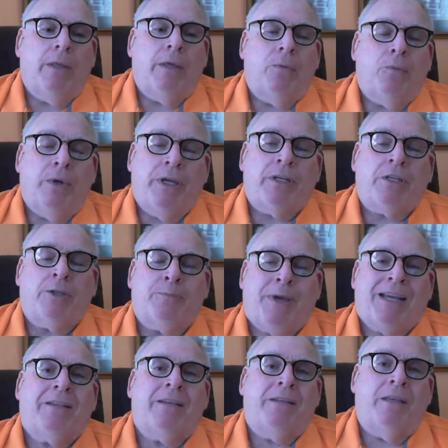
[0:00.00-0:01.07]
We
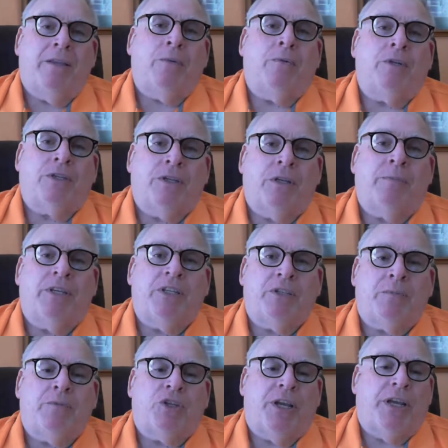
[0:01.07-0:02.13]
expected that there was going to be
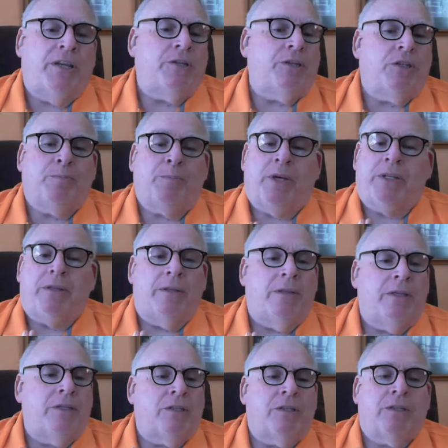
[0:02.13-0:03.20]
some changes, but
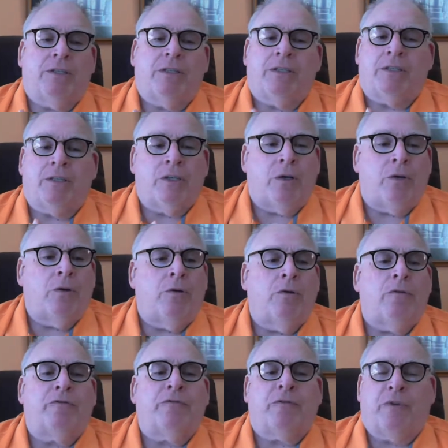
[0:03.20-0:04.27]
this is
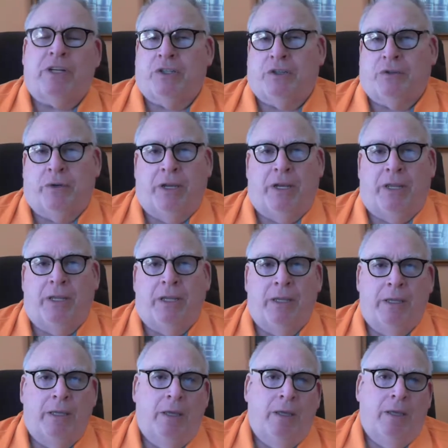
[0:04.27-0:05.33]
so frustrating,
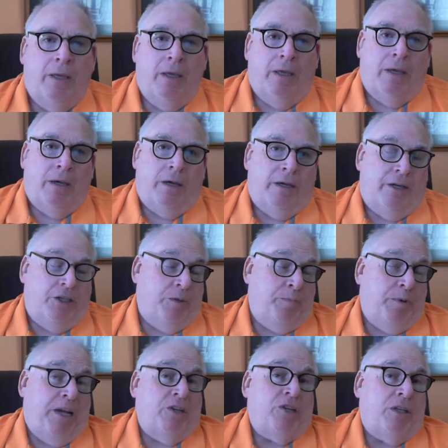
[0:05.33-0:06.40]

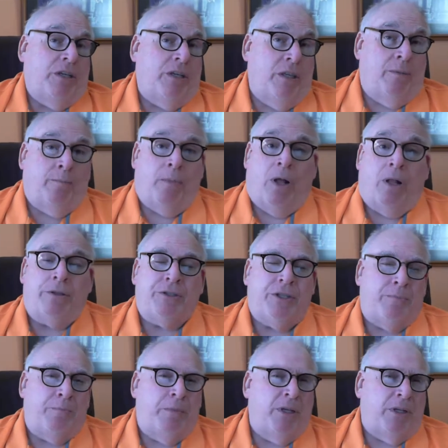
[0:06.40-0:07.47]
especially the
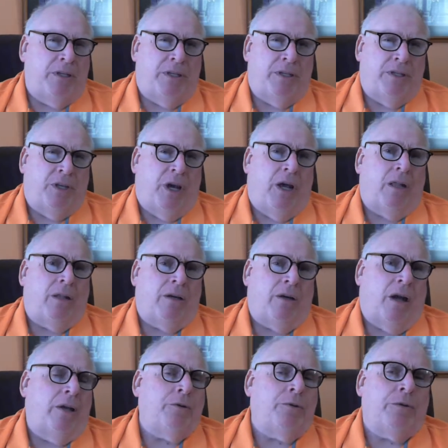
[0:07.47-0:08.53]
multi-million dollar,
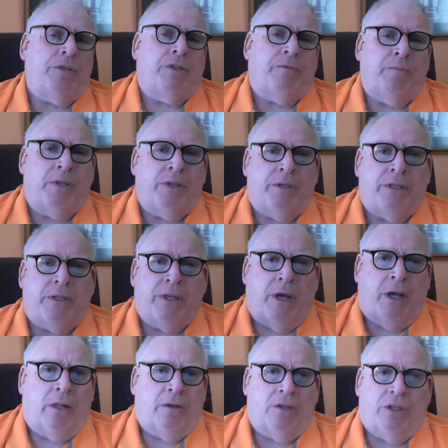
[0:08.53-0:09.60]
hundreds of million
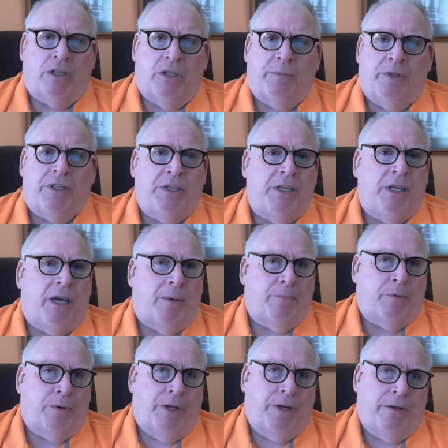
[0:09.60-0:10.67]
dollar CBD
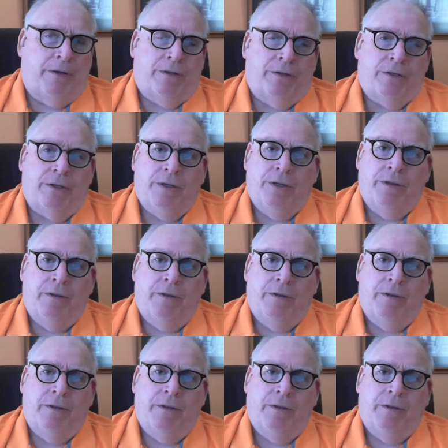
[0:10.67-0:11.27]
operators